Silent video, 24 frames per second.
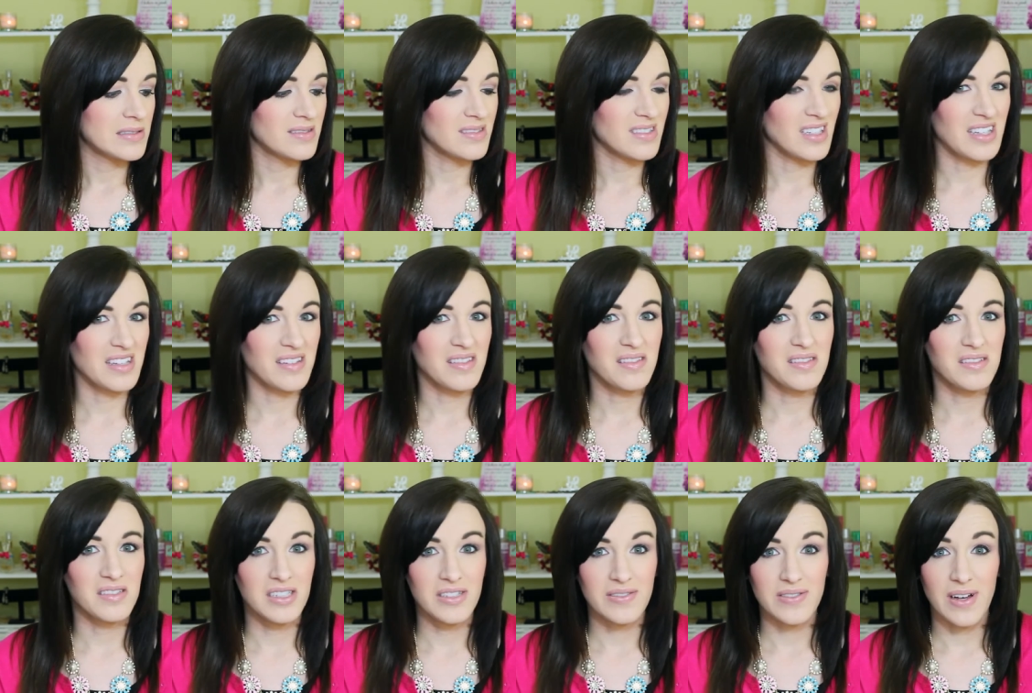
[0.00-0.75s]
It's like
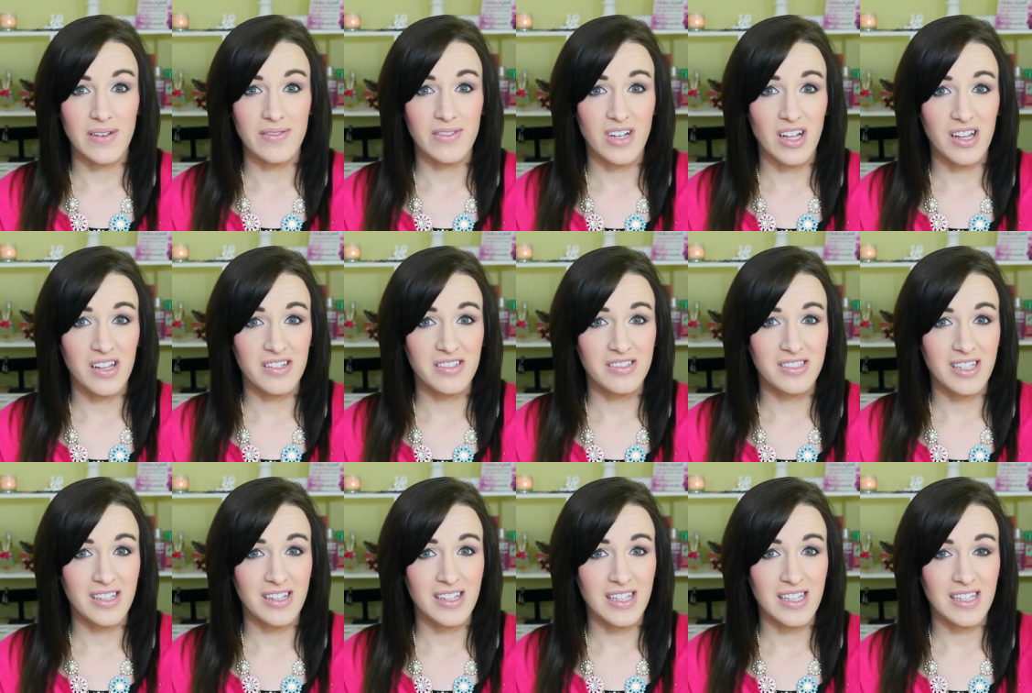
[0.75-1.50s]
thirty-five
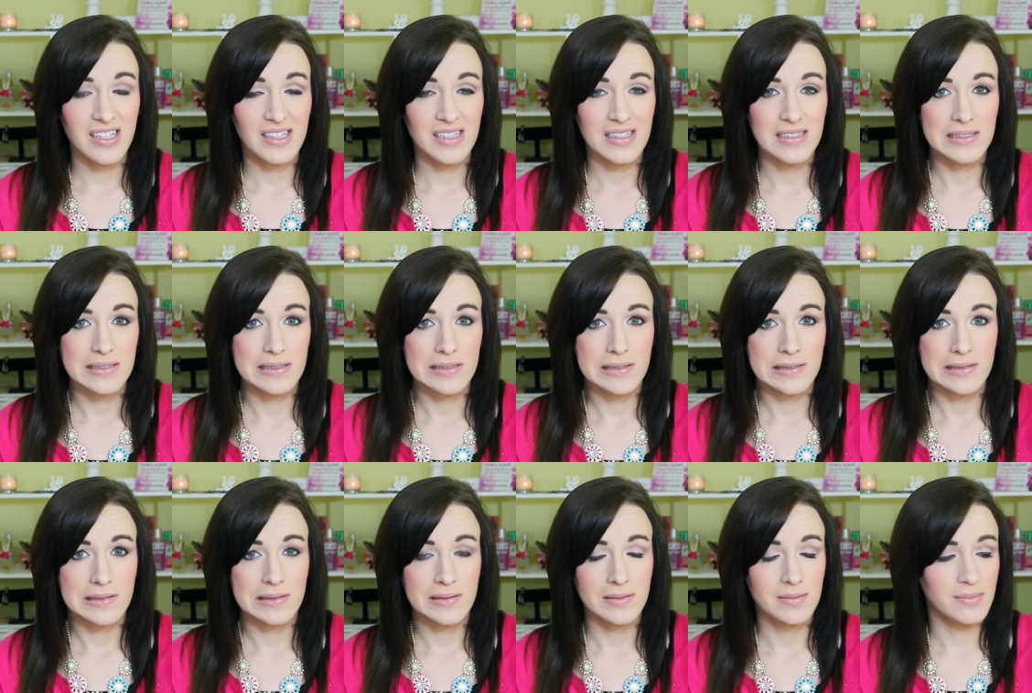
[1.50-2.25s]
dollars I think,
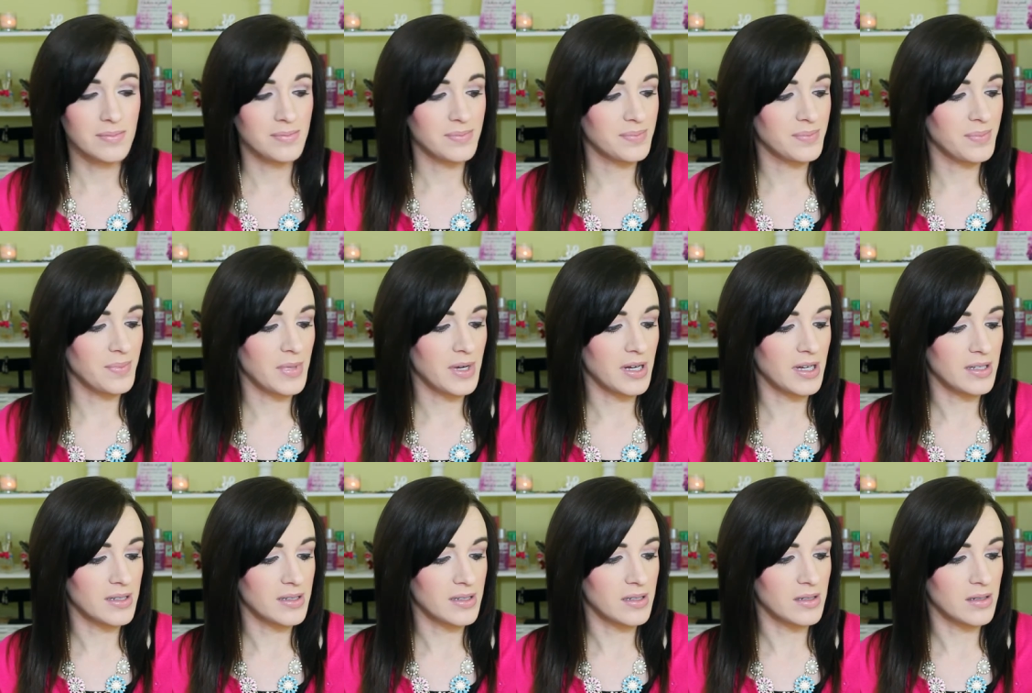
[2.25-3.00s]

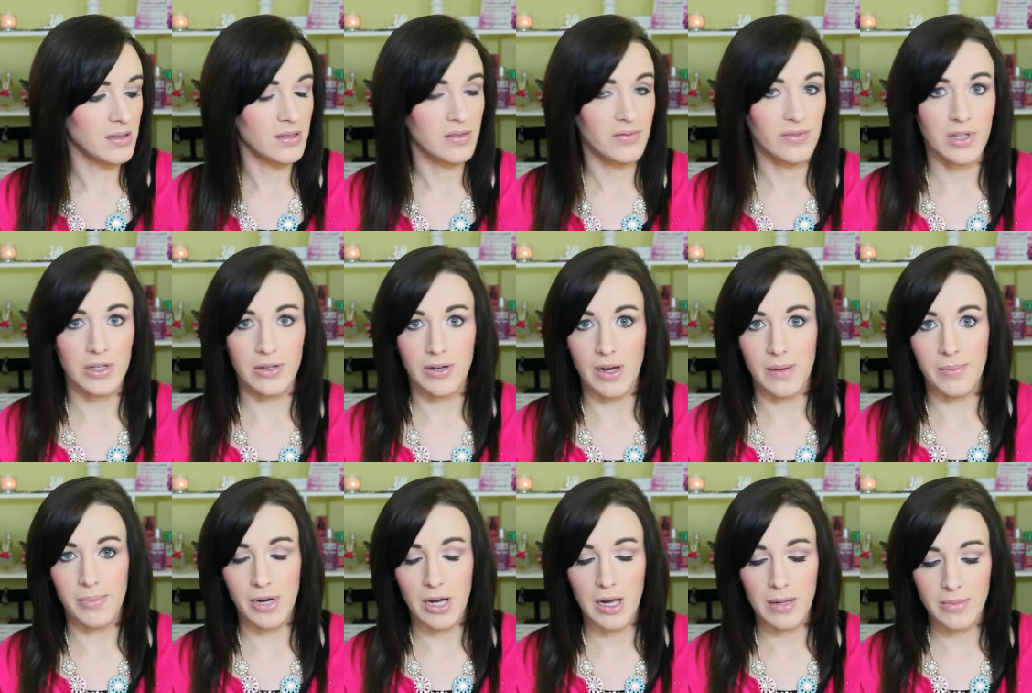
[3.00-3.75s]
but it is a really
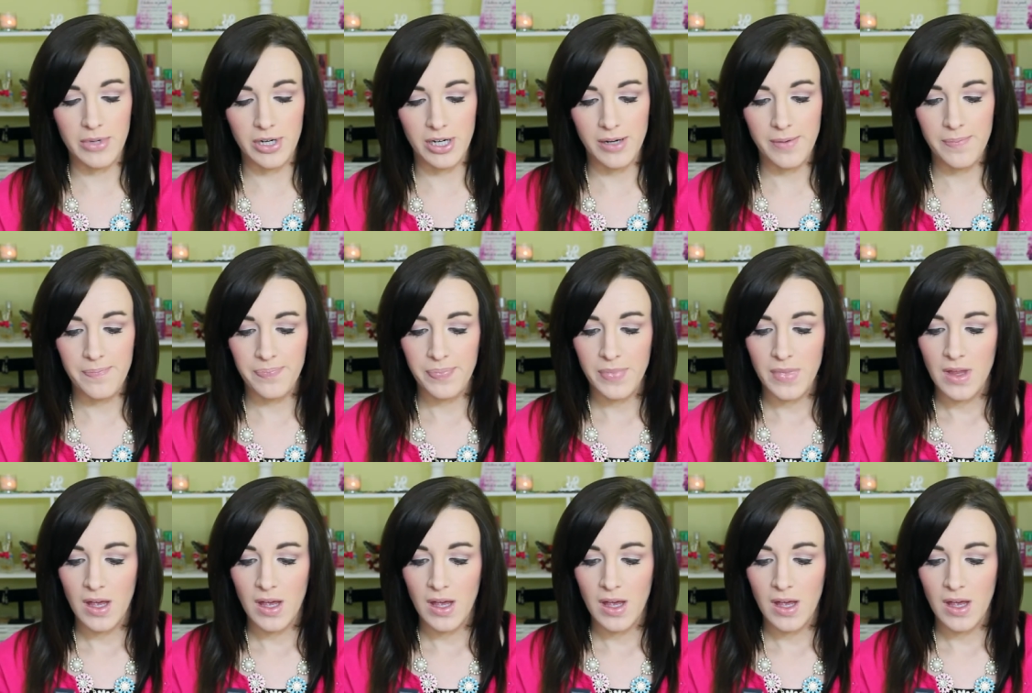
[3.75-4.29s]
great primer.